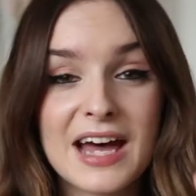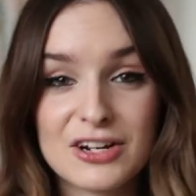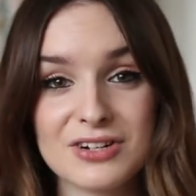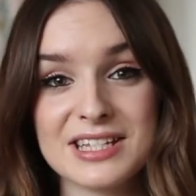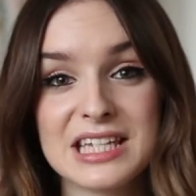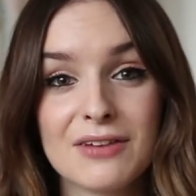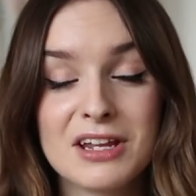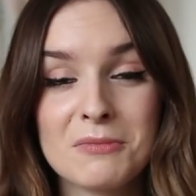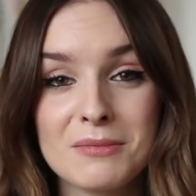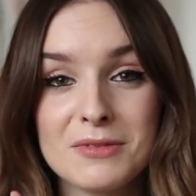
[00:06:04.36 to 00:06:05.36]
that dress
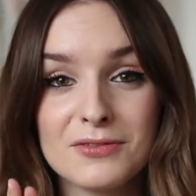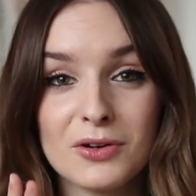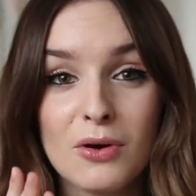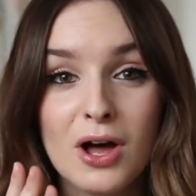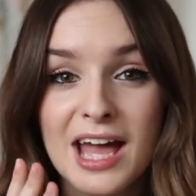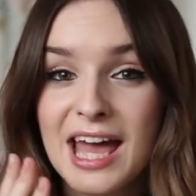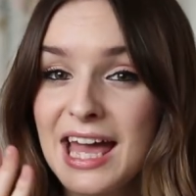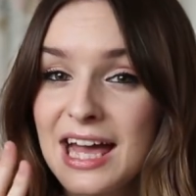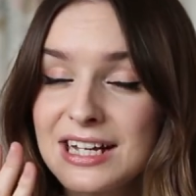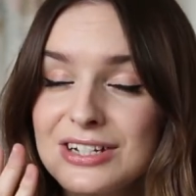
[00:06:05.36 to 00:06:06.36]
definitely made me feel
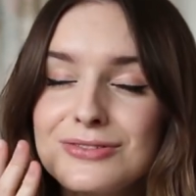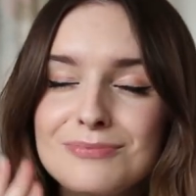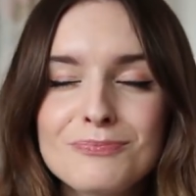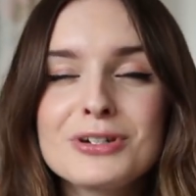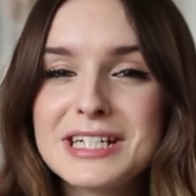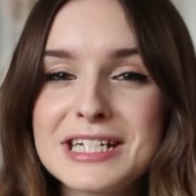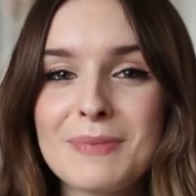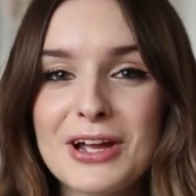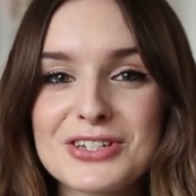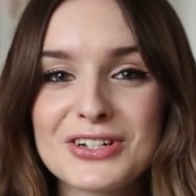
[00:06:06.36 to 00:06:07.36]
pretty
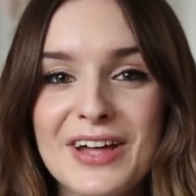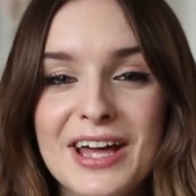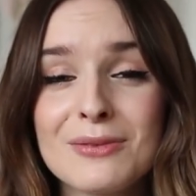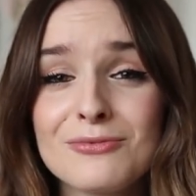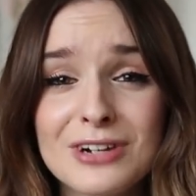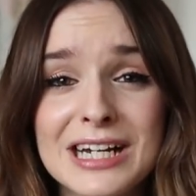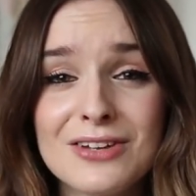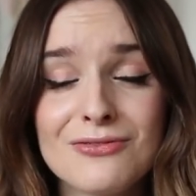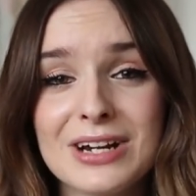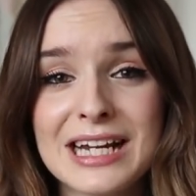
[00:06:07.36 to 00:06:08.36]
special, and I'm
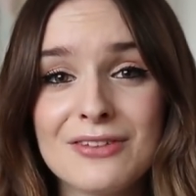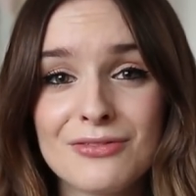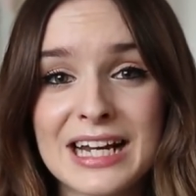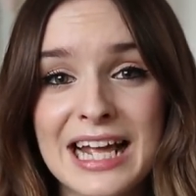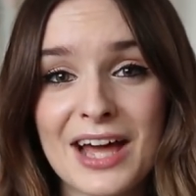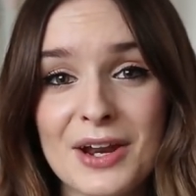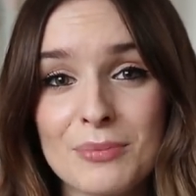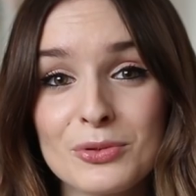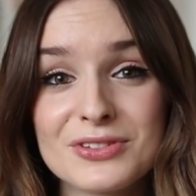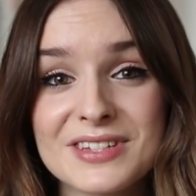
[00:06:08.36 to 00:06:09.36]
really, really, really glad I
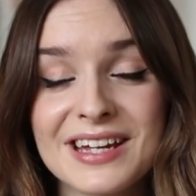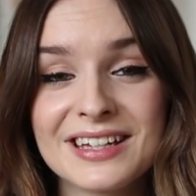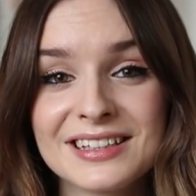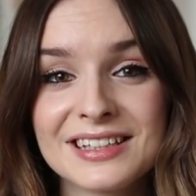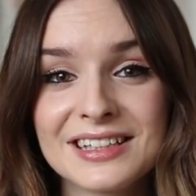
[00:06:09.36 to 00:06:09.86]
bought it.